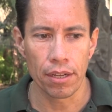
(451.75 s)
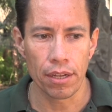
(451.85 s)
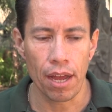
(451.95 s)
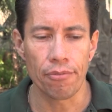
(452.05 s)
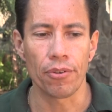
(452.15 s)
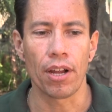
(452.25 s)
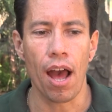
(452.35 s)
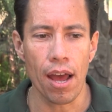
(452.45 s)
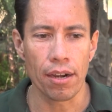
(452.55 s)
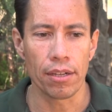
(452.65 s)
I
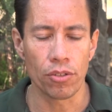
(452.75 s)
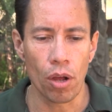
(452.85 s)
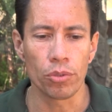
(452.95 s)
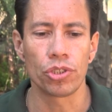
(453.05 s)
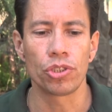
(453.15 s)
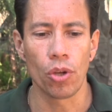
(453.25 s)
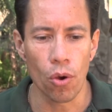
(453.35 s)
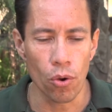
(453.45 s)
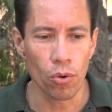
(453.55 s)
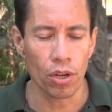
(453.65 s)
forgot, I was
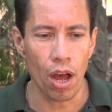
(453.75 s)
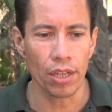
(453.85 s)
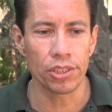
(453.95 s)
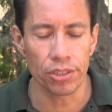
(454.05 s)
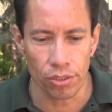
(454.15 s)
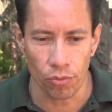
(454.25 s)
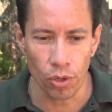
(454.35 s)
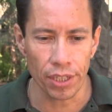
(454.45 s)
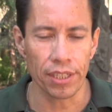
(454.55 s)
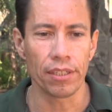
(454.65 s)
so conscious of
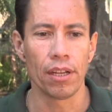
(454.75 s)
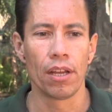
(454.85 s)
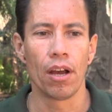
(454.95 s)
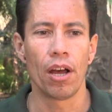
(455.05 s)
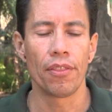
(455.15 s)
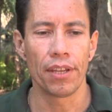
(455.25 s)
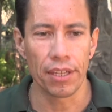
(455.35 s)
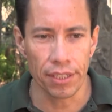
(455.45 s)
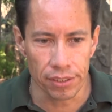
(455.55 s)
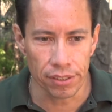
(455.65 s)
working on the
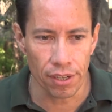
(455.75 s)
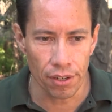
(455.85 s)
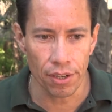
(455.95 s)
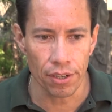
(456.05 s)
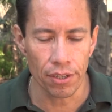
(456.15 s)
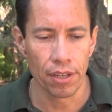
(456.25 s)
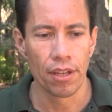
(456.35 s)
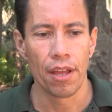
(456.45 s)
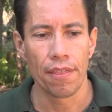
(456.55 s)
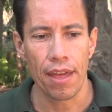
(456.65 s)
interior
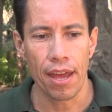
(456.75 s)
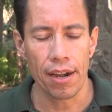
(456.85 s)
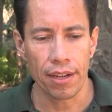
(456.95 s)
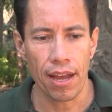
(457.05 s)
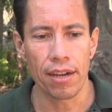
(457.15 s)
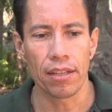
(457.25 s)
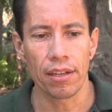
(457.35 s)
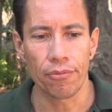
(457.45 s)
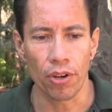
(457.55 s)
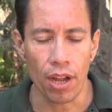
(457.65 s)
that I kind of
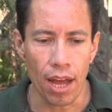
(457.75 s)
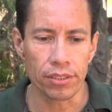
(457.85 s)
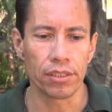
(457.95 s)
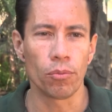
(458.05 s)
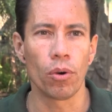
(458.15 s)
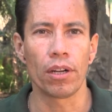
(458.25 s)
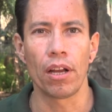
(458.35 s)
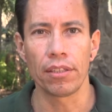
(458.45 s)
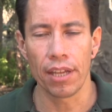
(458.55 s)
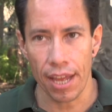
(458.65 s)
like forgot to work
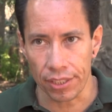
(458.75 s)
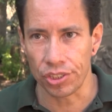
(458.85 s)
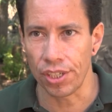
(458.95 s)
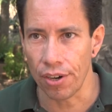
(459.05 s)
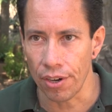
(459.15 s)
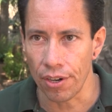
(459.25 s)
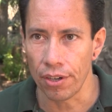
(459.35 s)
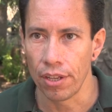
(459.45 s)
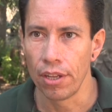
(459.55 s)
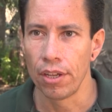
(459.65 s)
on the
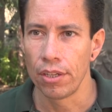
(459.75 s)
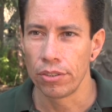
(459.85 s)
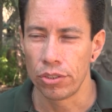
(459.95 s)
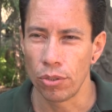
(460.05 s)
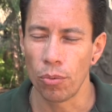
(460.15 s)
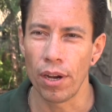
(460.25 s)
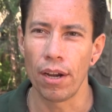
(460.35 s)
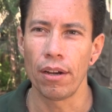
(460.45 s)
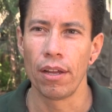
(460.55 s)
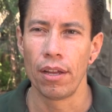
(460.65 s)
exterior, to
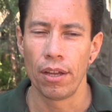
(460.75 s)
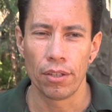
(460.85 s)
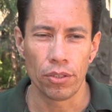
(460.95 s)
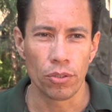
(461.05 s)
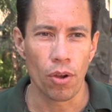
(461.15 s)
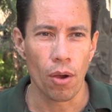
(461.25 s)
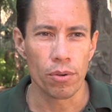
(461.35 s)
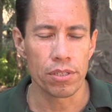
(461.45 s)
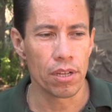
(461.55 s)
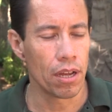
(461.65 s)
where, I was